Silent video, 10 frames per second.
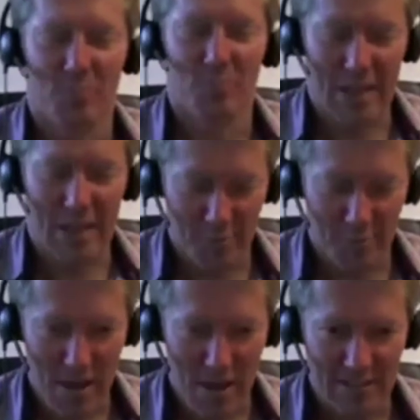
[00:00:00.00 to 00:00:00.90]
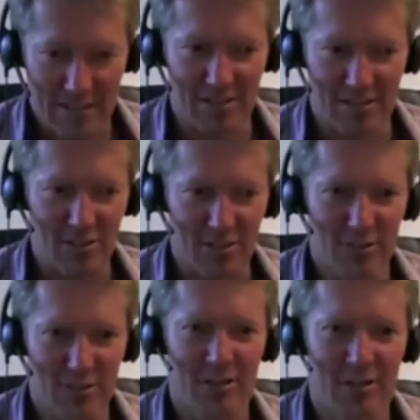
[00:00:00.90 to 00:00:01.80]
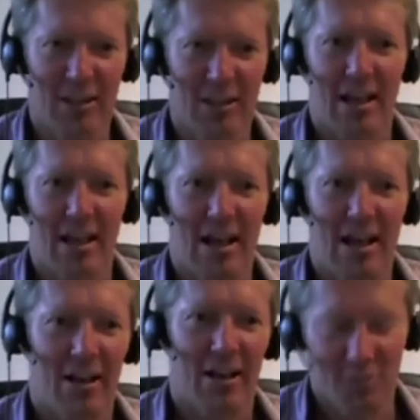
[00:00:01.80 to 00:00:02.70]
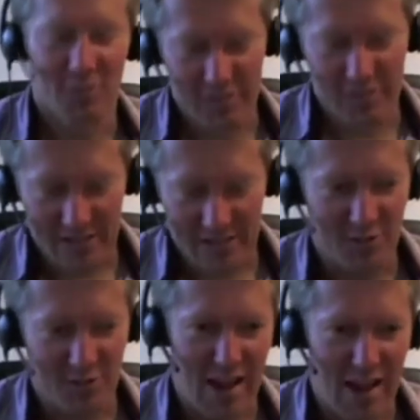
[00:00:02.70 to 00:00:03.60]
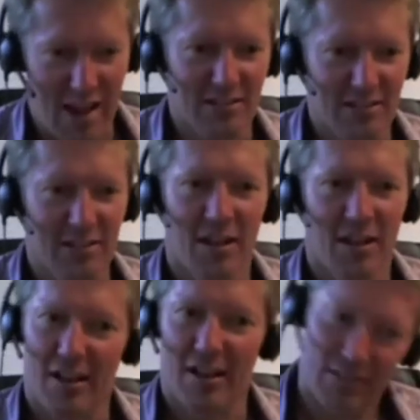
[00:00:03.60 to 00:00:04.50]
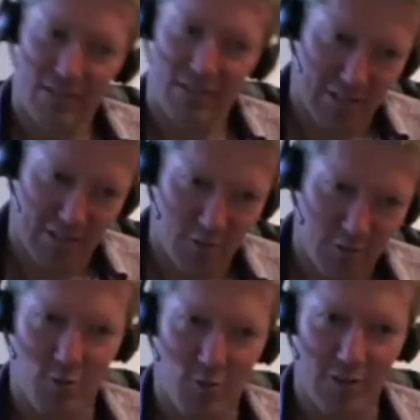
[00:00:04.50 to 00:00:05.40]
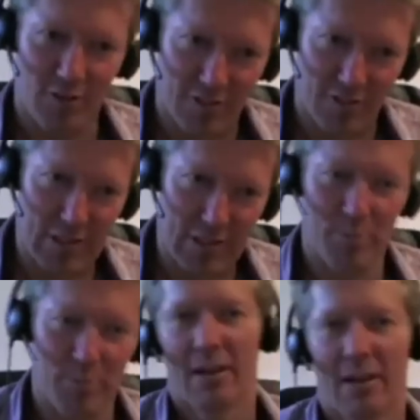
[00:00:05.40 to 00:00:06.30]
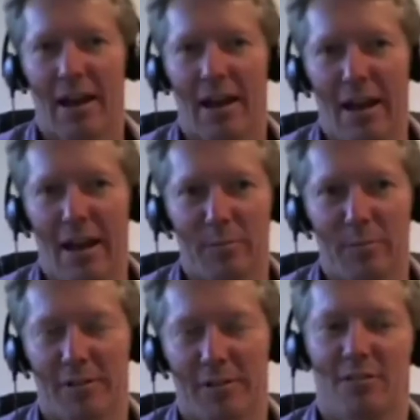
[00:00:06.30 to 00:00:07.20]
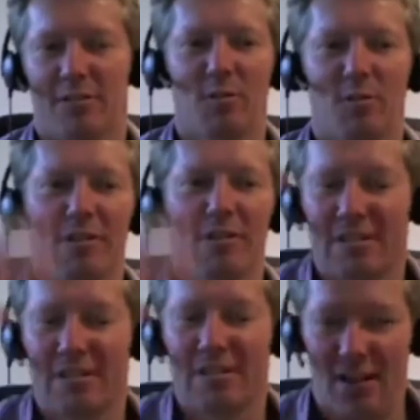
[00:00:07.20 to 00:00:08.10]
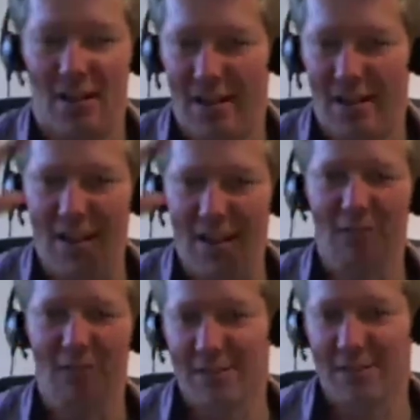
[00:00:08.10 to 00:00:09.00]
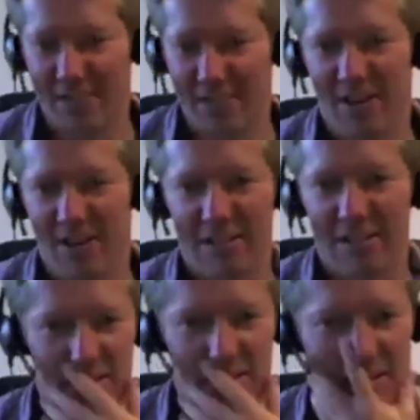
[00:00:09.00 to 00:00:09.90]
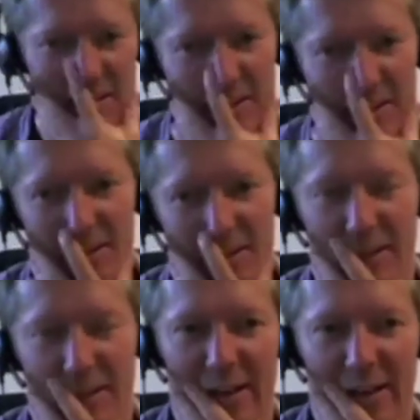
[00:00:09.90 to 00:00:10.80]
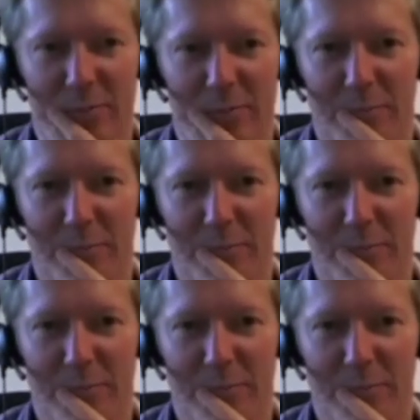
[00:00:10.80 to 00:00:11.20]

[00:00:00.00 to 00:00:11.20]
be able to remain still. I shouldn't get distracted. I definitely shouldn't fall asleep. So there's all these unrealistic and idealistic um,